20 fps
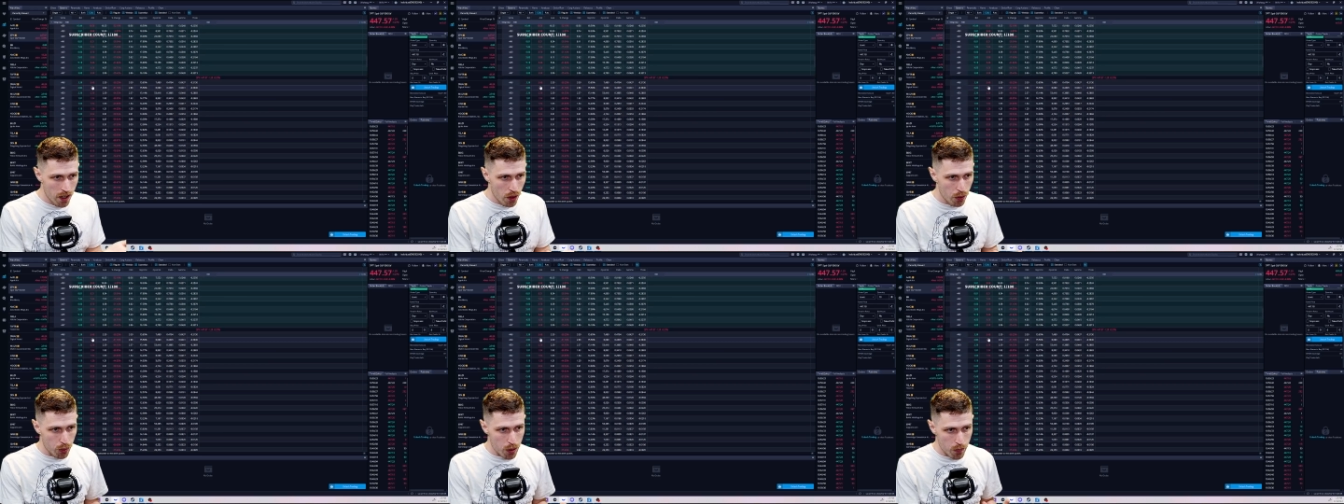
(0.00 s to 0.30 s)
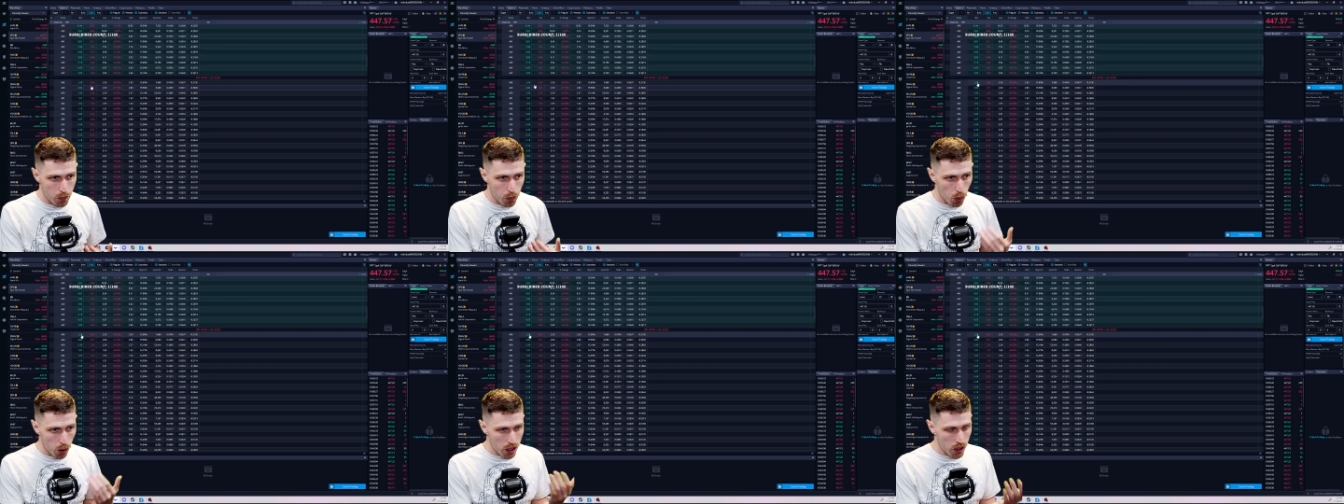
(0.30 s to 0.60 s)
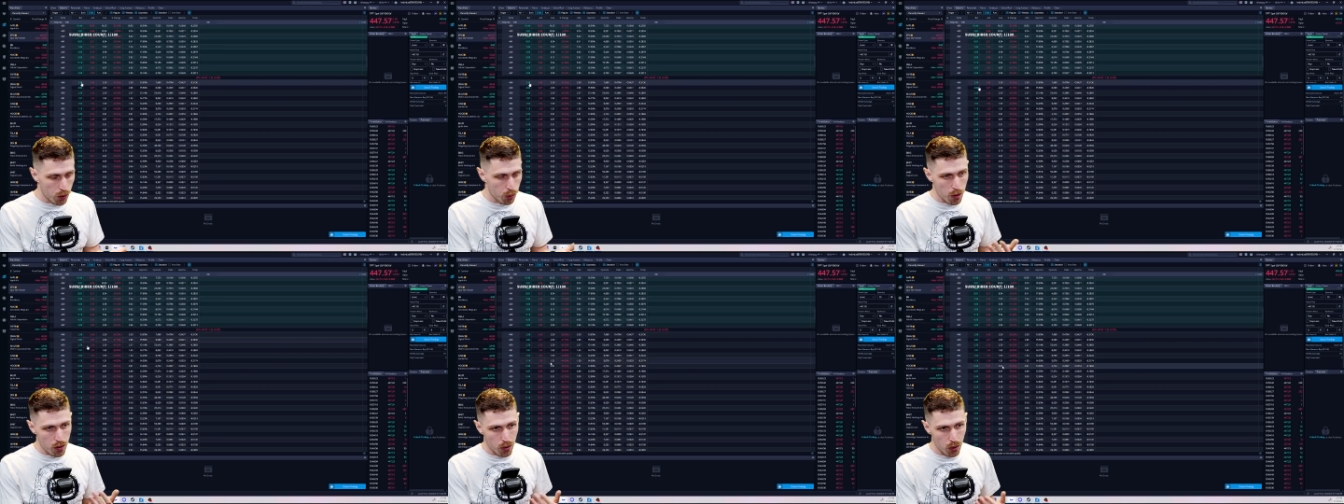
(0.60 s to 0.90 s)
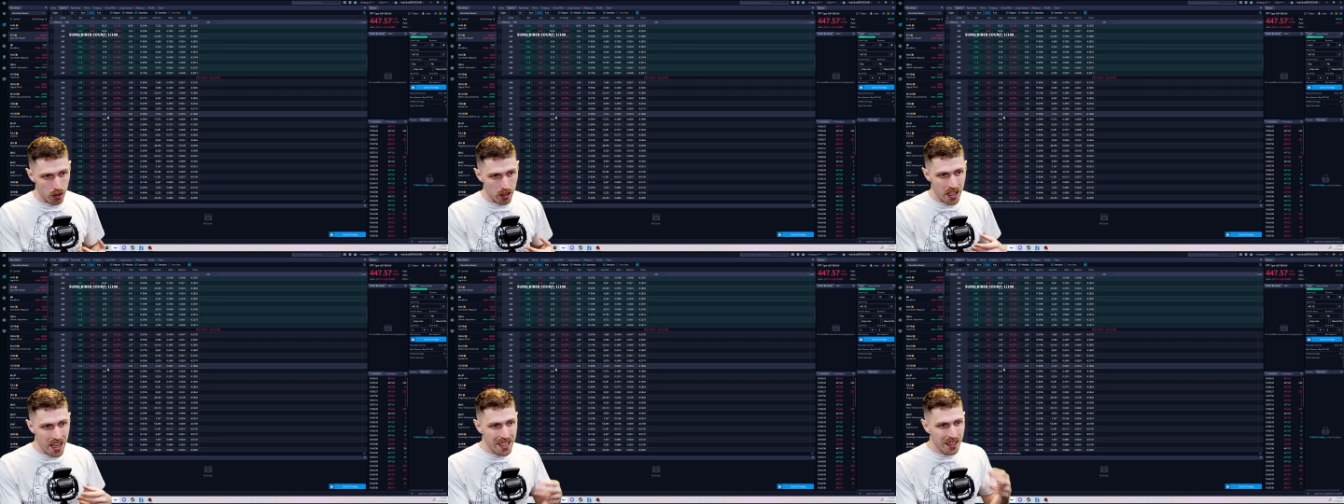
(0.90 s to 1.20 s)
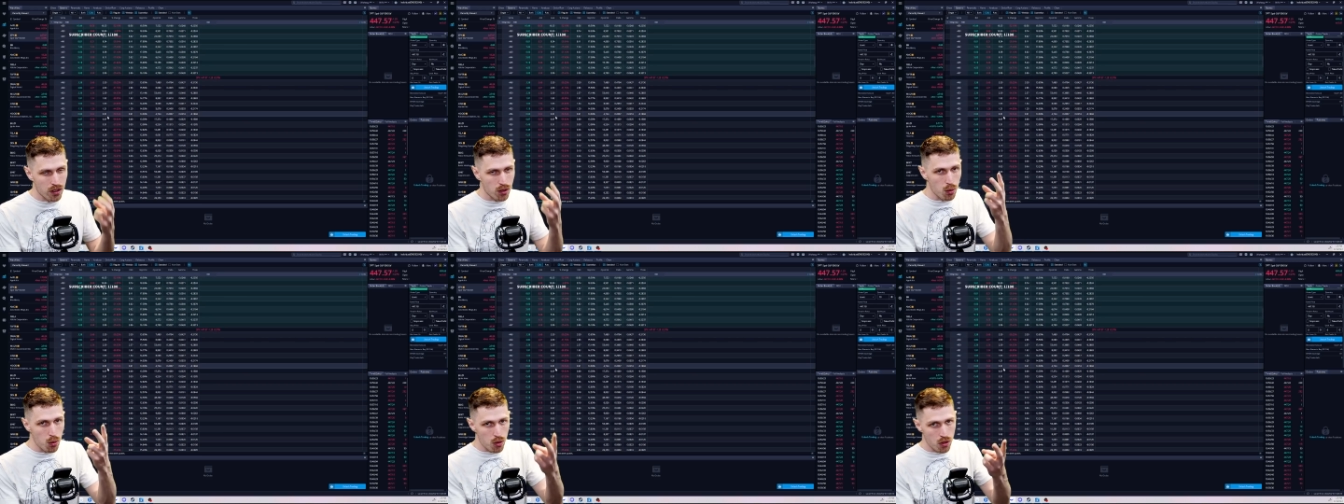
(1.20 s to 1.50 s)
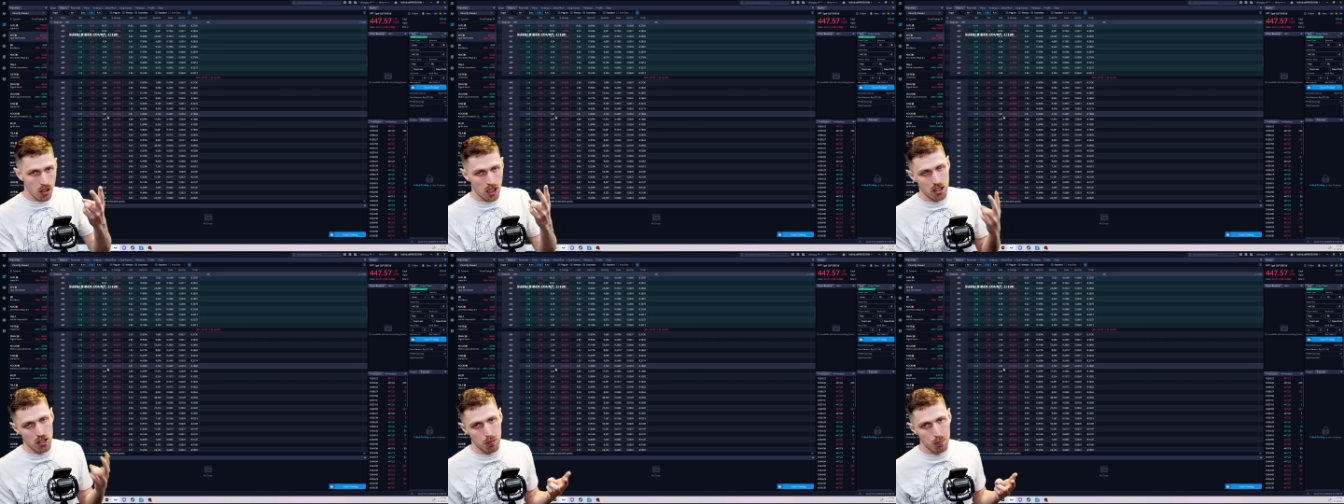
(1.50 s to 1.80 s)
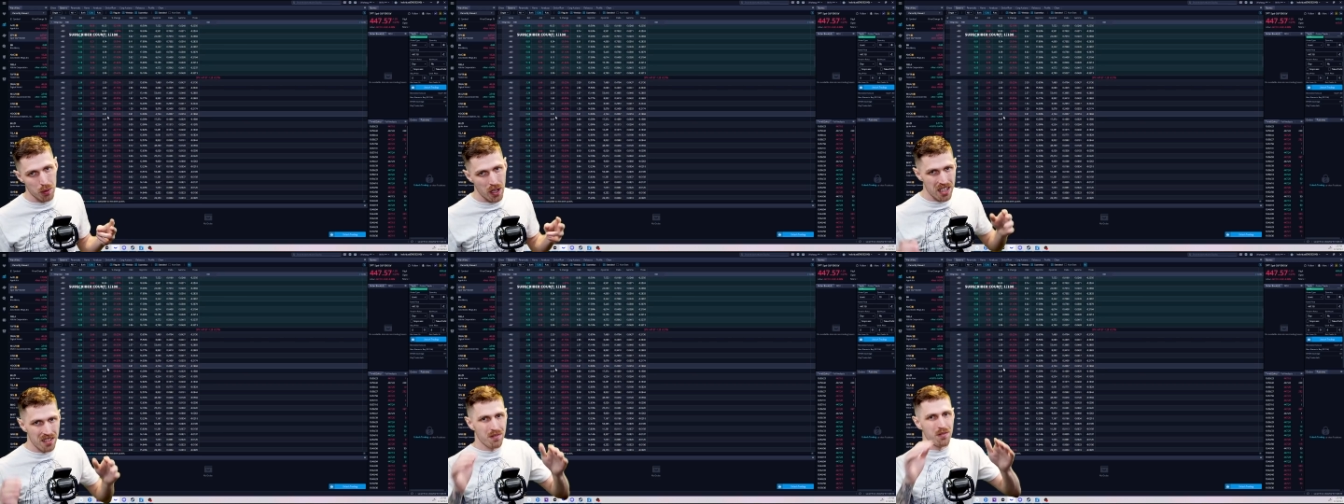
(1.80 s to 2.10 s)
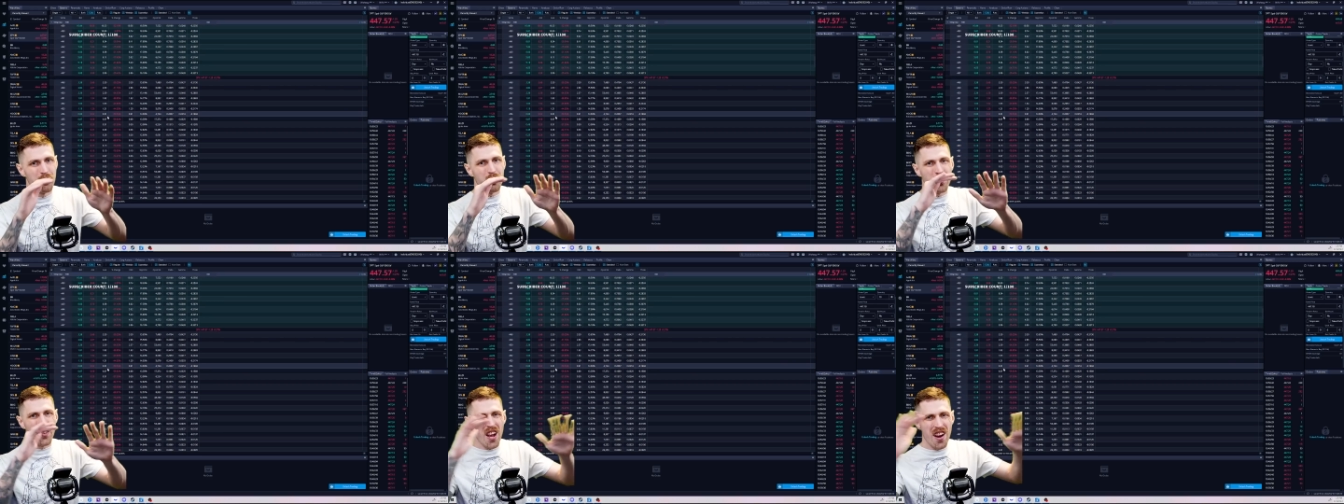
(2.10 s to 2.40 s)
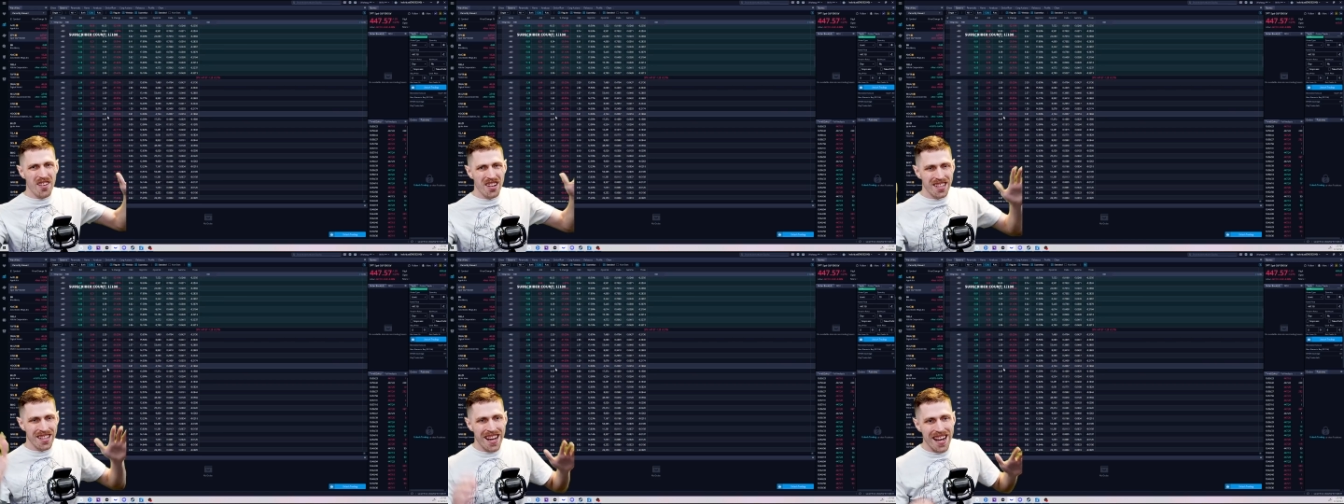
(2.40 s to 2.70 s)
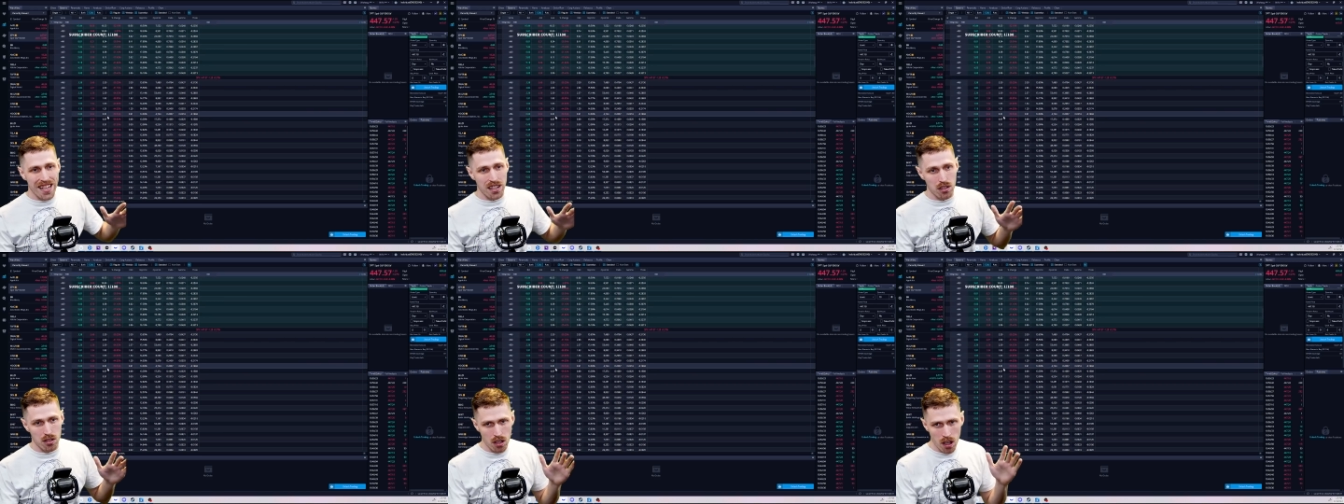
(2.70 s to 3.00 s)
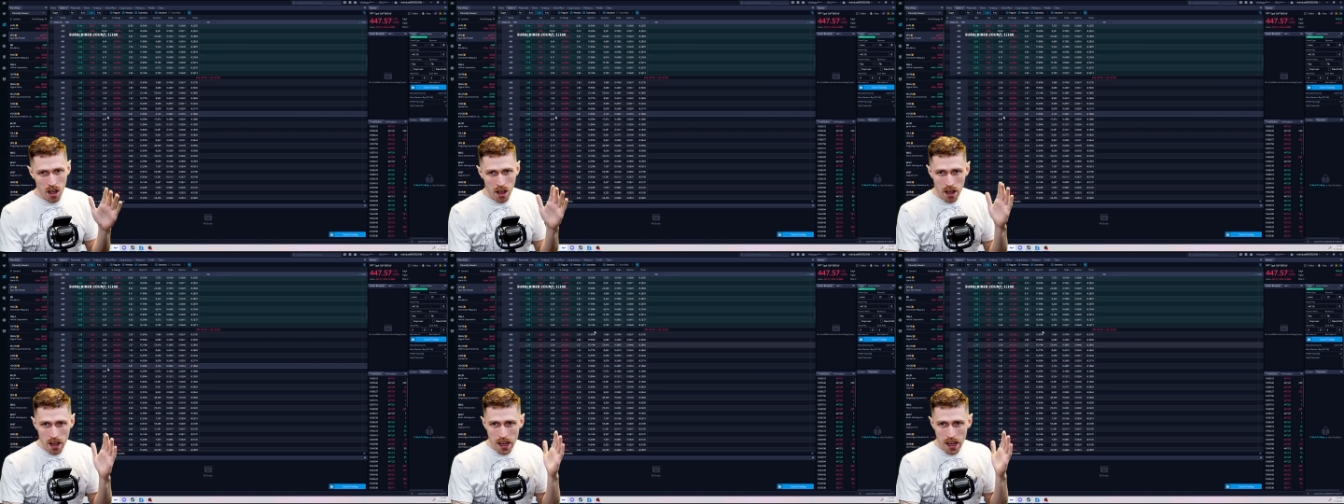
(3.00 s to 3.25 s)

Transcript: 340, 338, 2 cent spread. Very nice.